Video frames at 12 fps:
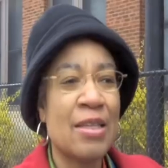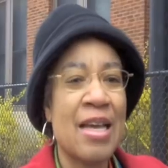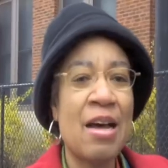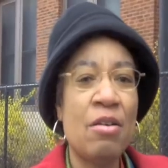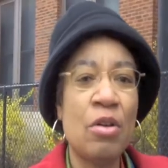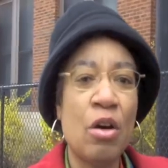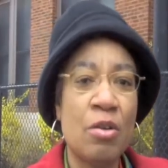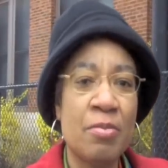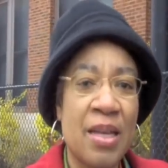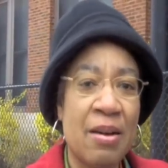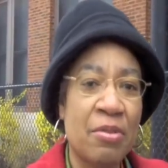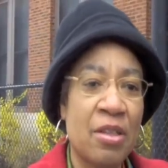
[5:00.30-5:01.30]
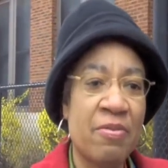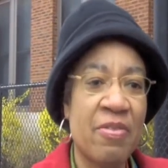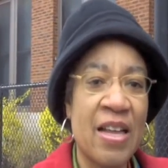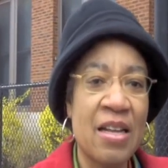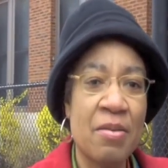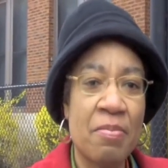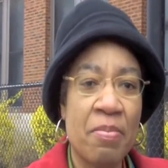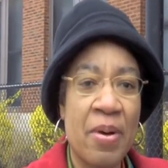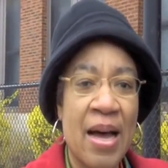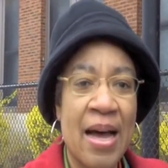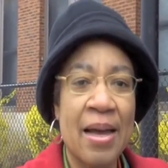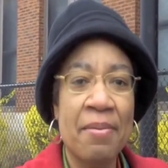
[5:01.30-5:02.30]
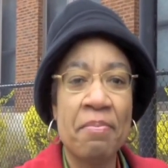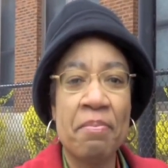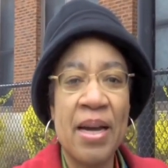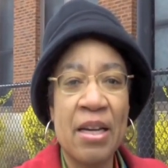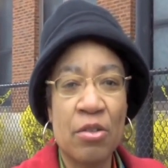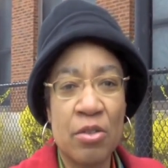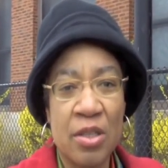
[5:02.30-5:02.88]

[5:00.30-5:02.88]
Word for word: townhomes that were developed by Michael